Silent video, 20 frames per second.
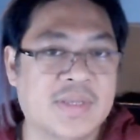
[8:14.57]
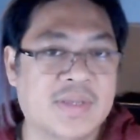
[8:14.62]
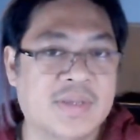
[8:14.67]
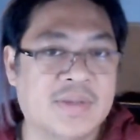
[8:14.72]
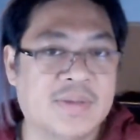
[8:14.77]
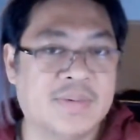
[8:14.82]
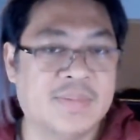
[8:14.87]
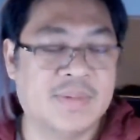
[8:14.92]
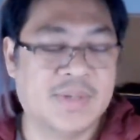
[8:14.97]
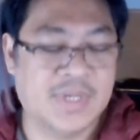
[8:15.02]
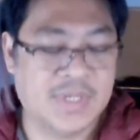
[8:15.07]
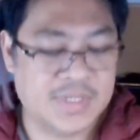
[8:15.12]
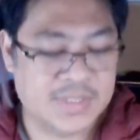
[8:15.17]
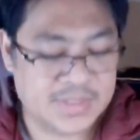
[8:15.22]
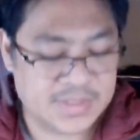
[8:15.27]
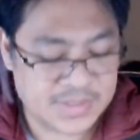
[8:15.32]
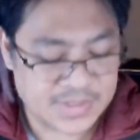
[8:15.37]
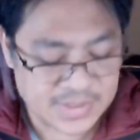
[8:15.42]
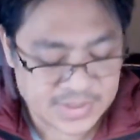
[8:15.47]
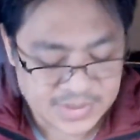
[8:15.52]
Right.
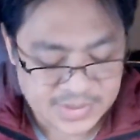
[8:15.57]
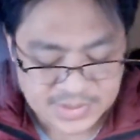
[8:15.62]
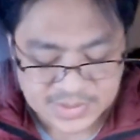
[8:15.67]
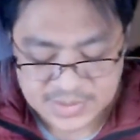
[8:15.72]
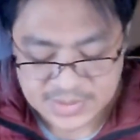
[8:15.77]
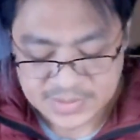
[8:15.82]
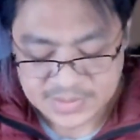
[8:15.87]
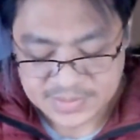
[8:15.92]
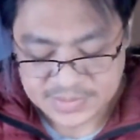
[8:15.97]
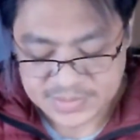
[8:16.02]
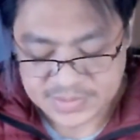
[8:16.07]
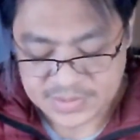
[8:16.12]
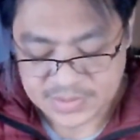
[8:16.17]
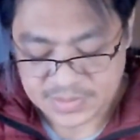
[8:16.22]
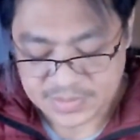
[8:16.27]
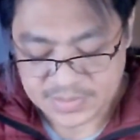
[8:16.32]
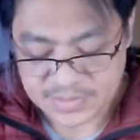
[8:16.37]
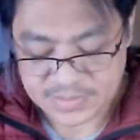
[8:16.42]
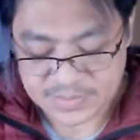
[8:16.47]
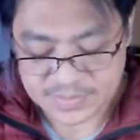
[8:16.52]

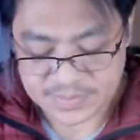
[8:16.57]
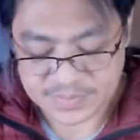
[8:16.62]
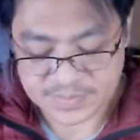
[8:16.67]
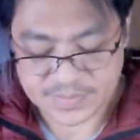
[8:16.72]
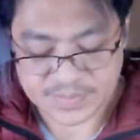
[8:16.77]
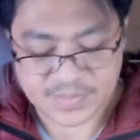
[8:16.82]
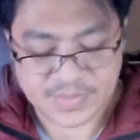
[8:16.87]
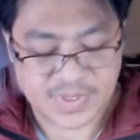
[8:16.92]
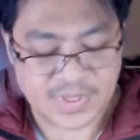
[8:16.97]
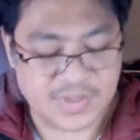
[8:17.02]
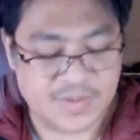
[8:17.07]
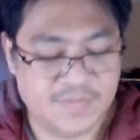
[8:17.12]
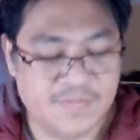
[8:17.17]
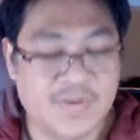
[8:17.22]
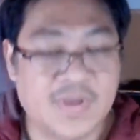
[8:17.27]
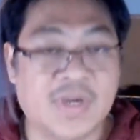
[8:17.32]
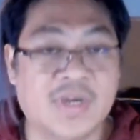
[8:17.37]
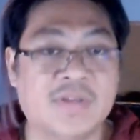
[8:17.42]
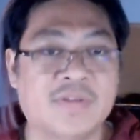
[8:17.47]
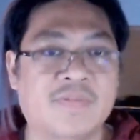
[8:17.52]
So you've
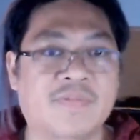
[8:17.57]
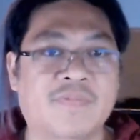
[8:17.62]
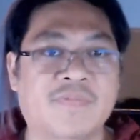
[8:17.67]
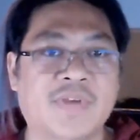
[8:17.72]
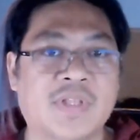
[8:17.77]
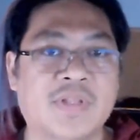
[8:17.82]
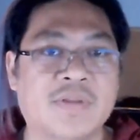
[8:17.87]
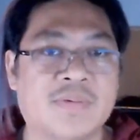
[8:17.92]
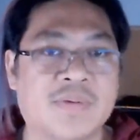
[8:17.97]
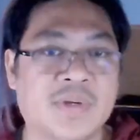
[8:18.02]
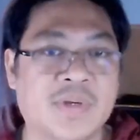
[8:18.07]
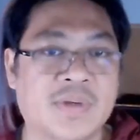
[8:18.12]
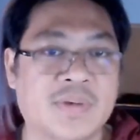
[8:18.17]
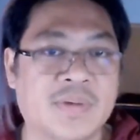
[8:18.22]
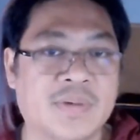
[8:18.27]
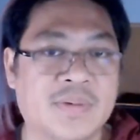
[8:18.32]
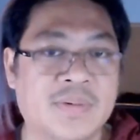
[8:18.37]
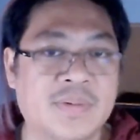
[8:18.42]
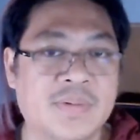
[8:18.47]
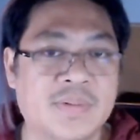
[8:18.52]
got
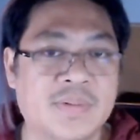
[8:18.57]
Velcro,